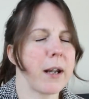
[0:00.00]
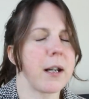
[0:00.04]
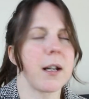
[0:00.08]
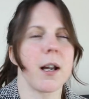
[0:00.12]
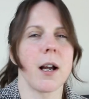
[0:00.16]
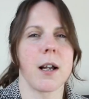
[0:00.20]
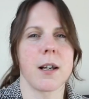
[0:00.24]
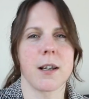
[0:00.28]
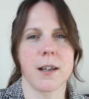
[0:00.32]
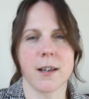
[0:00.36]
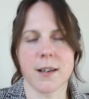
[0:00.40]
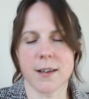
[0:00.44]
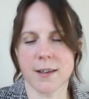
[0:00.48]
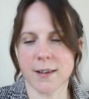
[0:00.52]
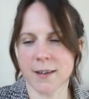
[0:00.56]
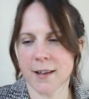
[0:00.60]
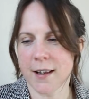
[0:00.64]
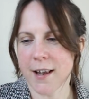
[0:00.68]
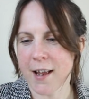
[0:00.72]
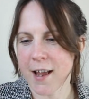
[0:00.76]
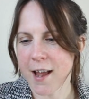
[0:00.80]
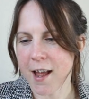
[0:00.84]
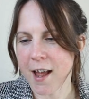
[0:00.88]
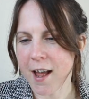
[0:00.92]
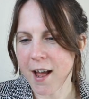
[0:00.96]
colours.
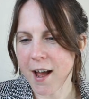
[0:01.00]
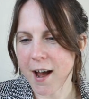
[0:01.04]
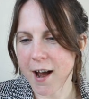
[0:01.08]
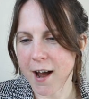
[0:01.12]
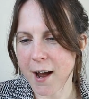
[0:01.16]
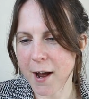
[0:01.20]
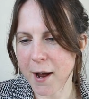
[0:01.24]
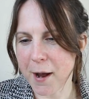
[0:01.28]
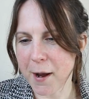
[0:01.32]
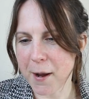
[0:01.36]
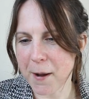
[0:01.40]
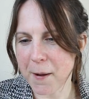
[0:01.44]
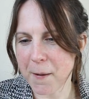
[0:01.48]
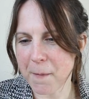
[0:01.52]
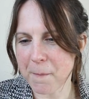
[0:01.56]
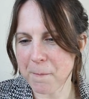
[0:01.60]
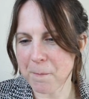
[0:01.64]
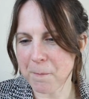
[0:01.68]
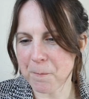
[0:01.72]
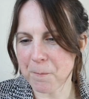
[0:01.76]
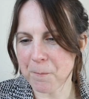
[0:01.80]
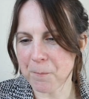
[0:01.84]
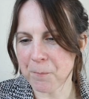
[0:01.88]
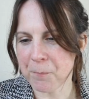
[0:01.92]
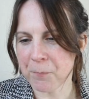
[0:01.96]

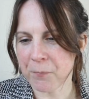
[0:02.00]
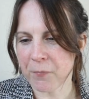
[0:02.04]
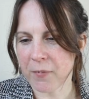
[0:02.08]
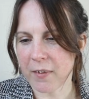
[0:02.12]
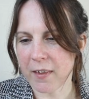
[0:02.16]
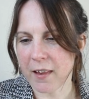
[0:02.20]
And